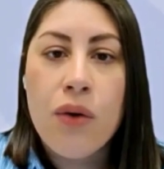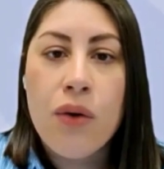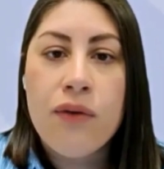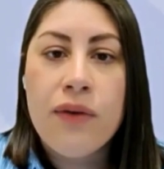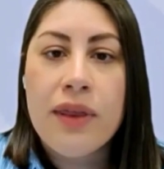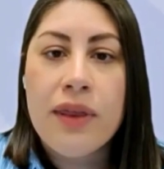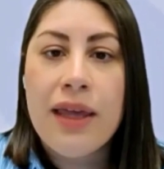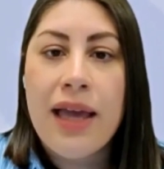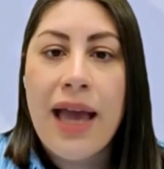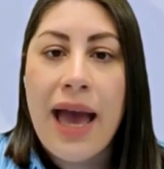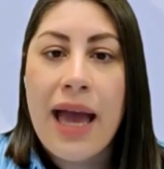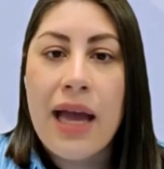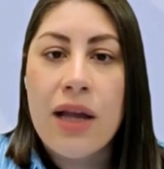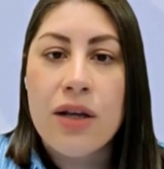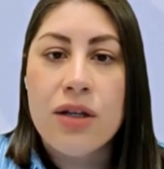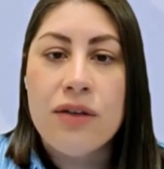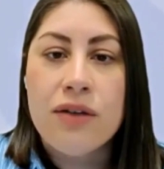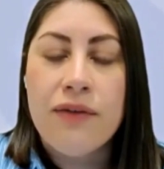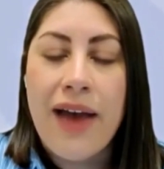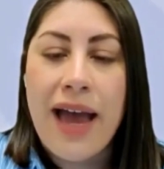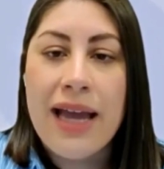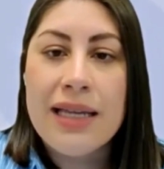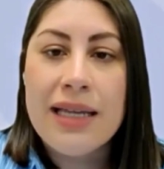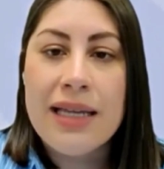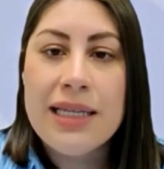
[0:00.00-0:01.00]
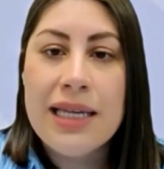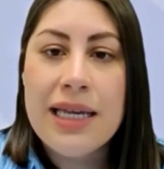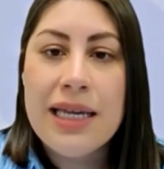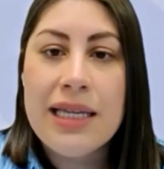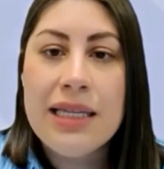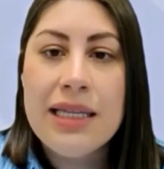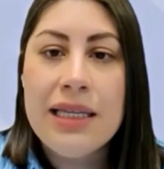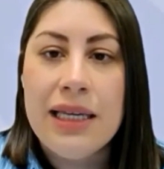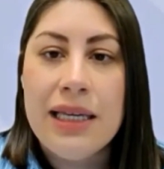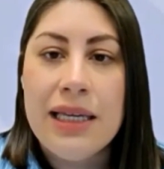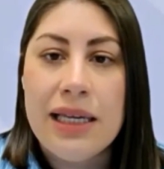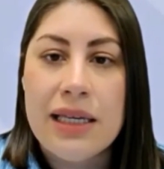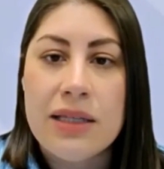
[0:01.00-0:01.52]
over the age of
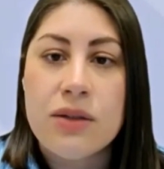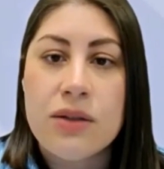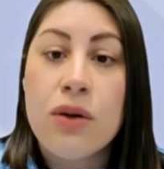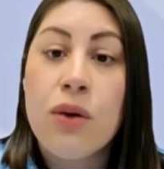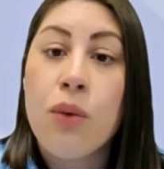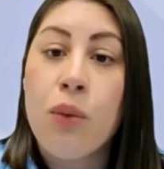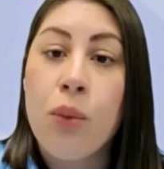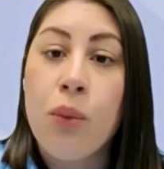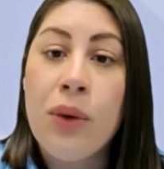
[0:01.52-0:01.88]
18 years